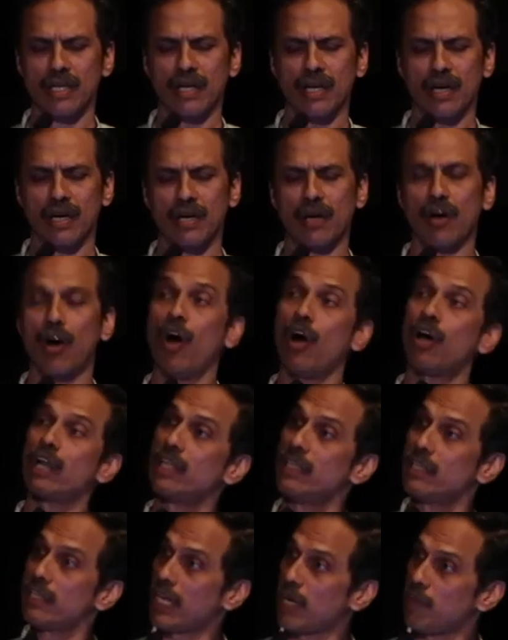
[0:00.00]
Uh, or
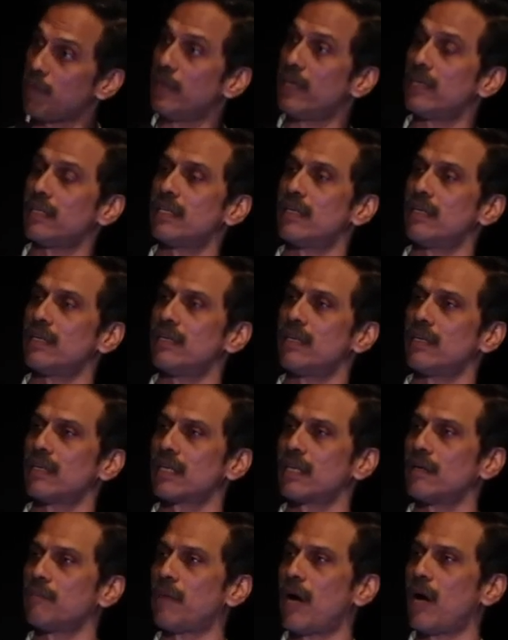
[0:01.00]
in the, KP,
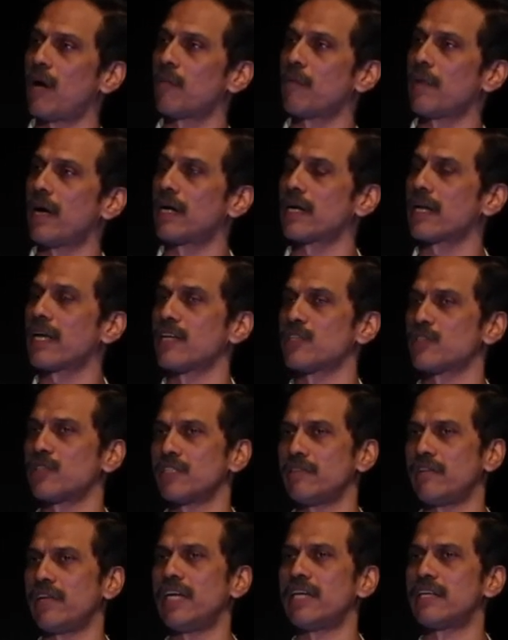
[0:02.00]
the power plant case,
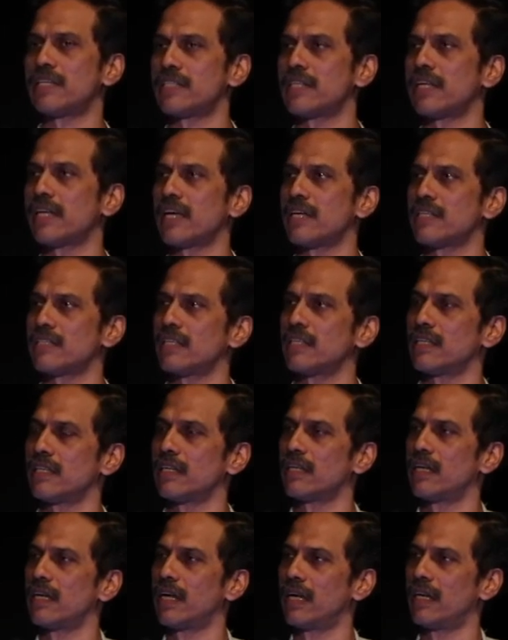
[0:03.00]
it's a very interesting case in
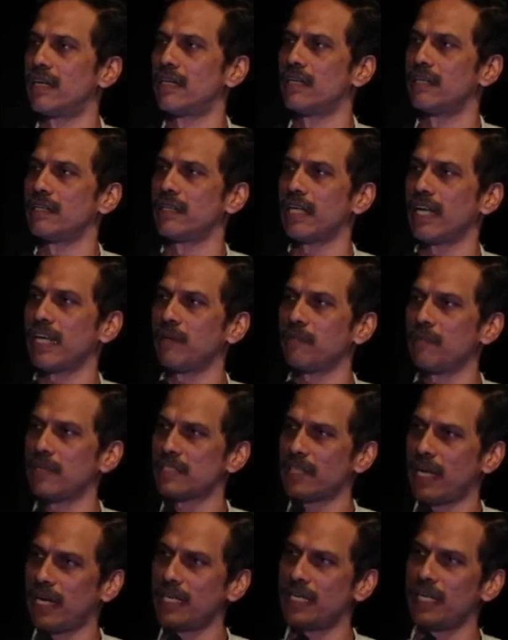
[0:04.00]
uh, uh, taking
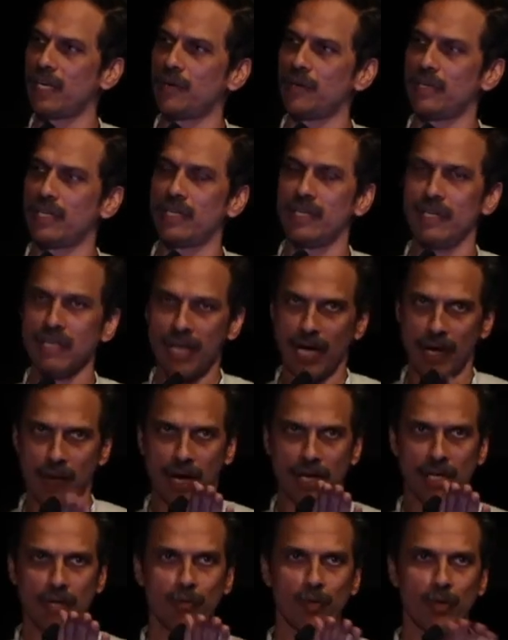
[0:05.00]
place right now in uh,
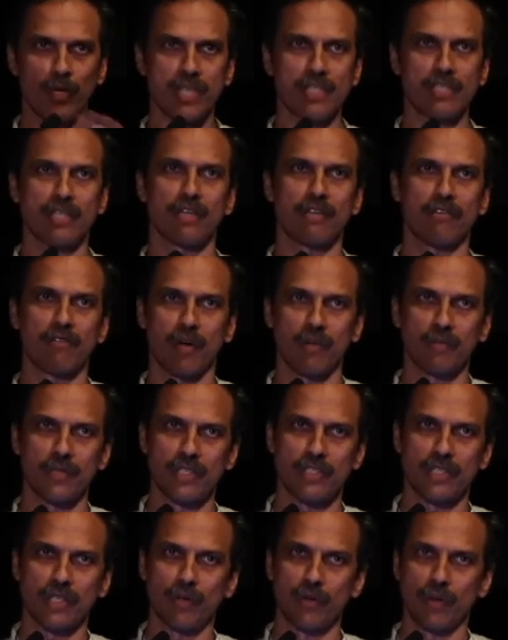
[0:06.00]
Annapurna is here from the
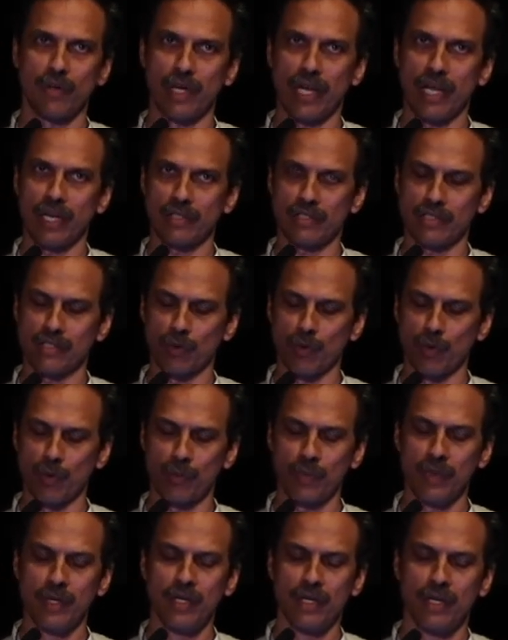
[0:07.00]
Jakkur Lakes
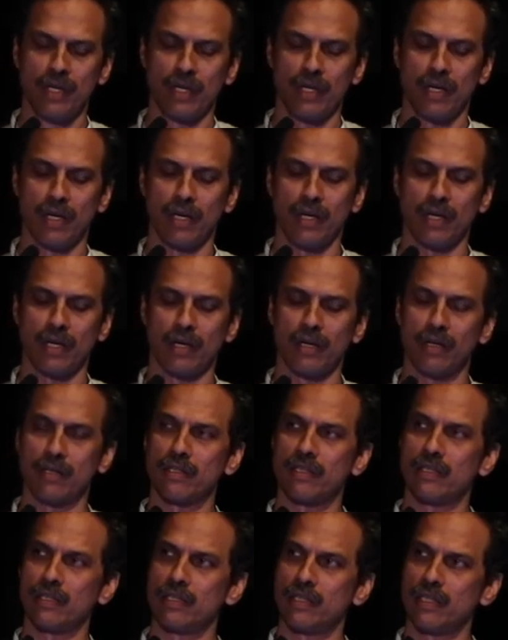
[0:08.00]
group. Uh,
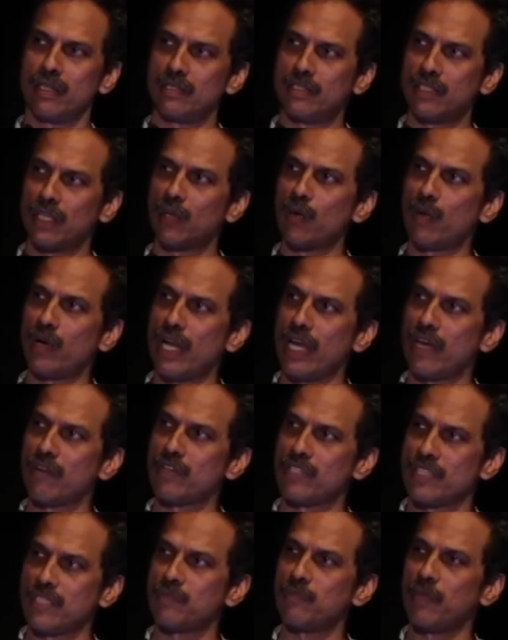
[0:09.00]
the, the, Jakkur Lake,
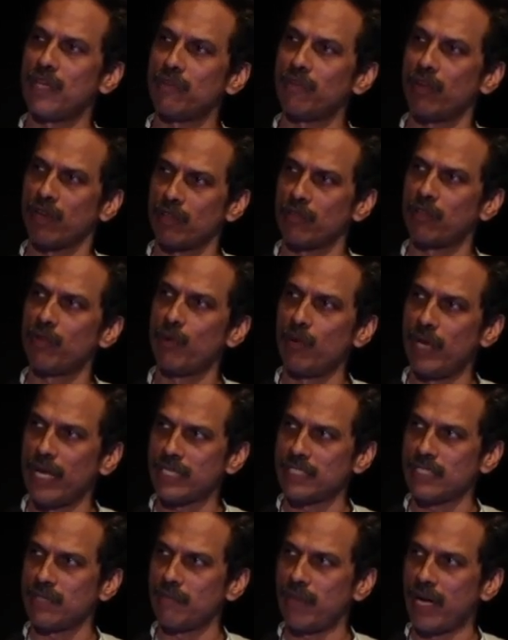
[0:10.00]
which has been one of the few
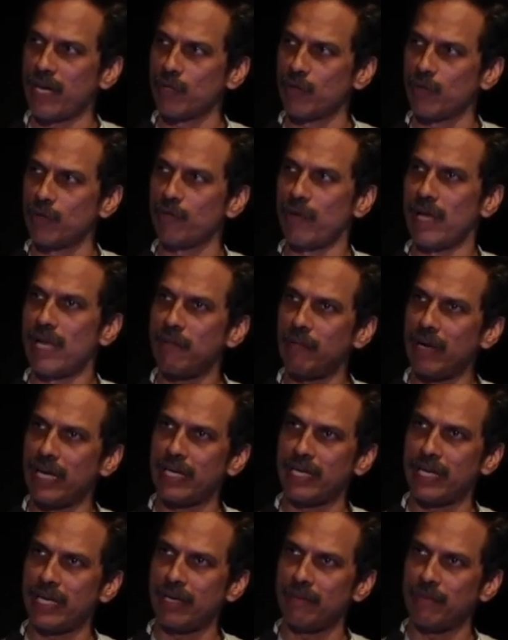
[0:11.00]
lakes in Bangalore, well
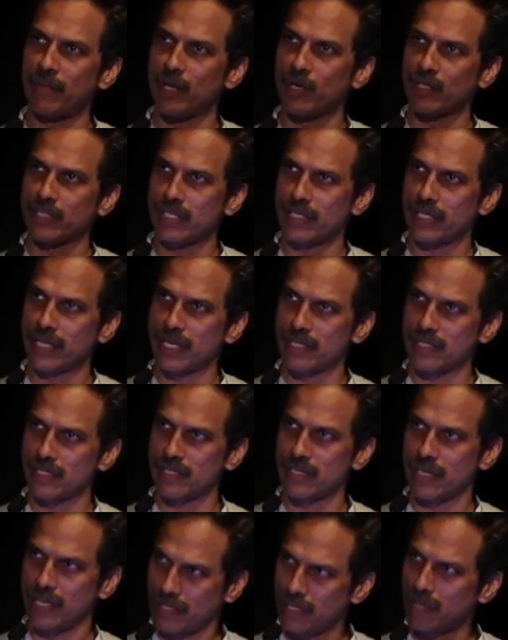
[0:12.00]
maintained because it
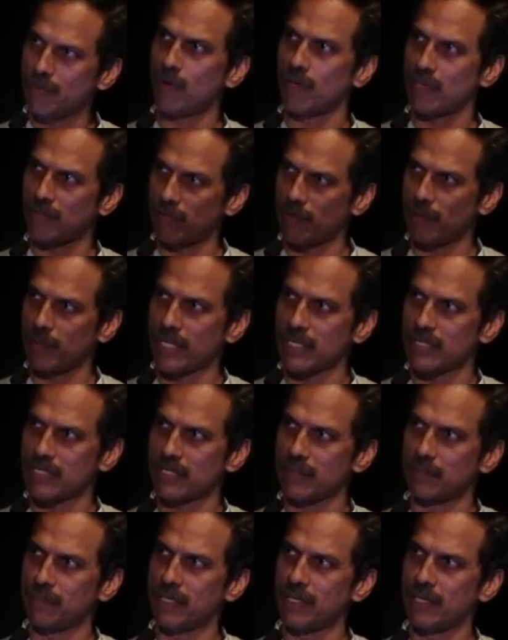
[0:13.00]
gets treated water from an
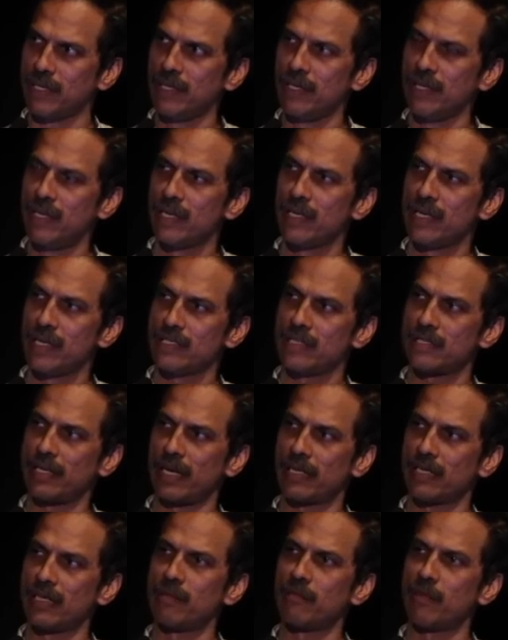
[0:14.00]
STP, is
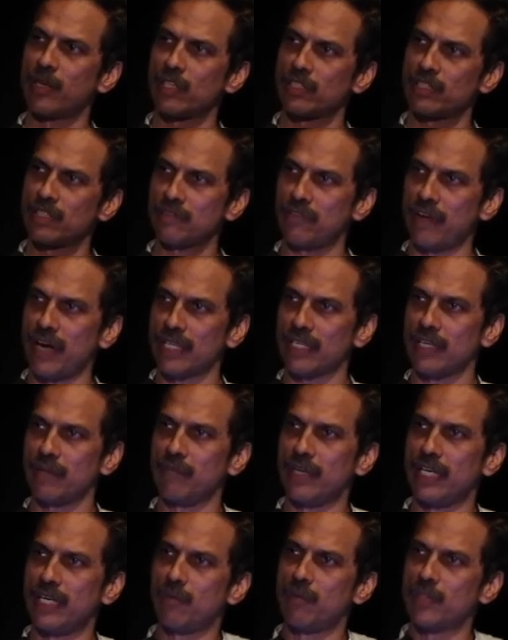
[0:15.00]
threatened because of the fact that
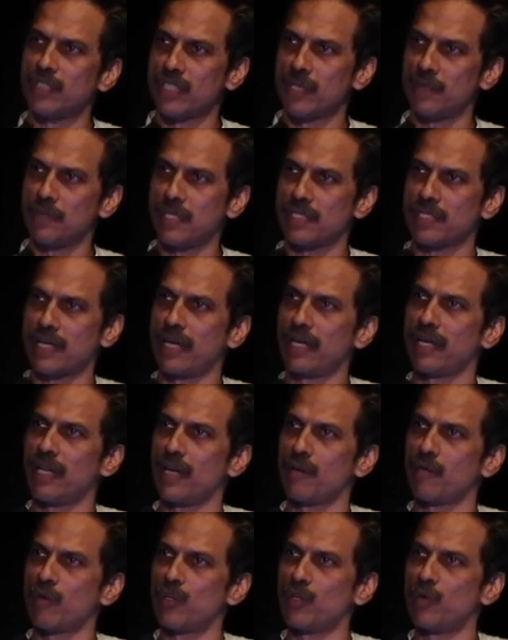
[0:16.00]
BWSSB signed
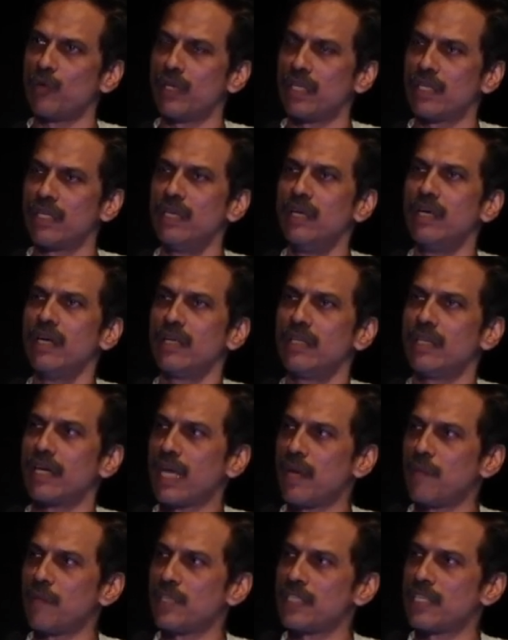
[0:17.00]
an MOU with the
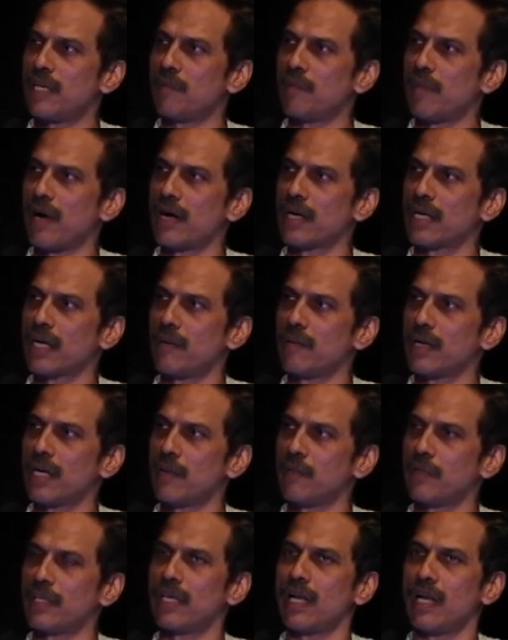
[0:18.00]
KPCL plant coming
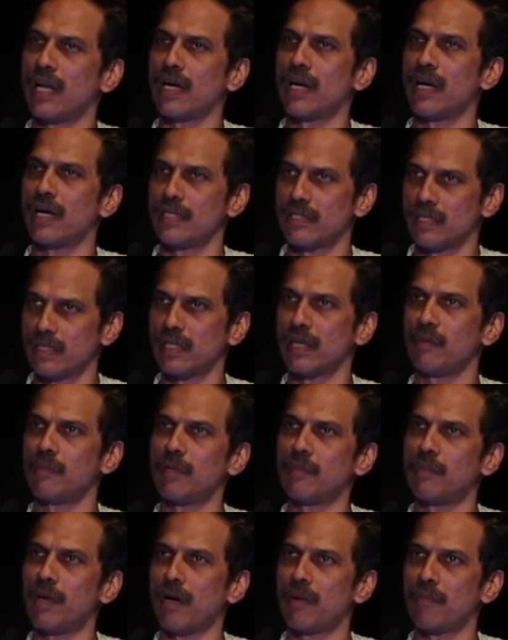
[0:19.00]
up in Yelahanka. It's a
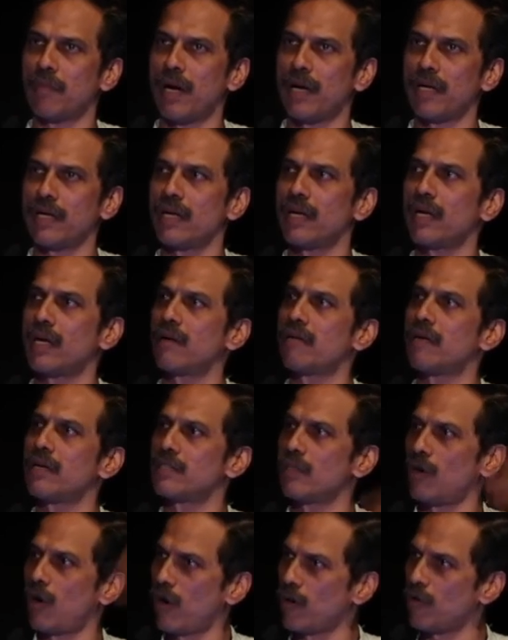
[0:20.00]
thermal power plant. It requires
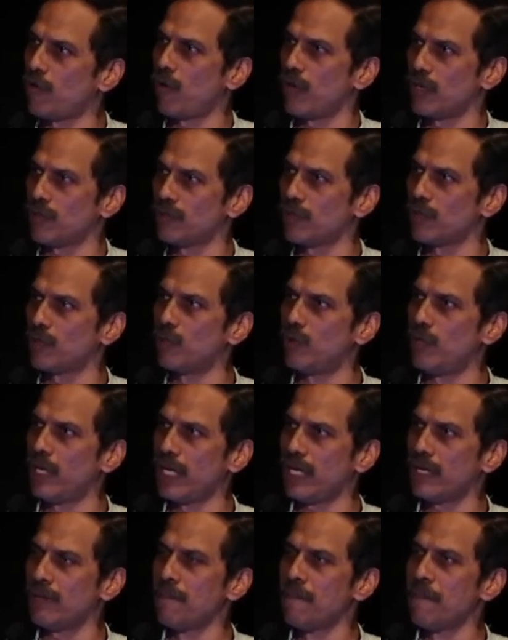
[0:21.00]
a lot of water for
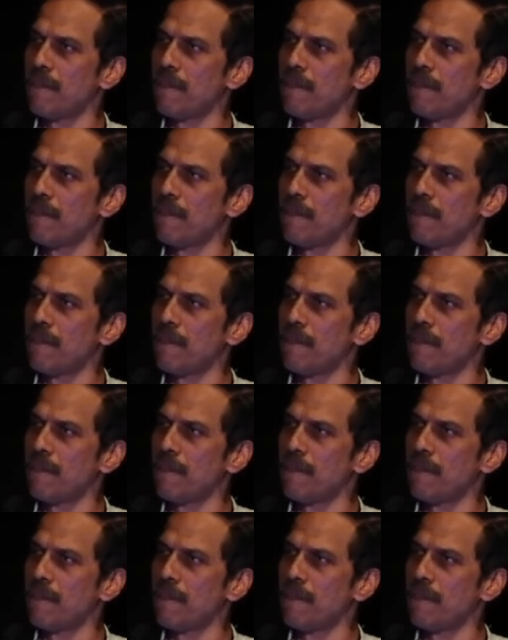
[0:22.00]
cooling.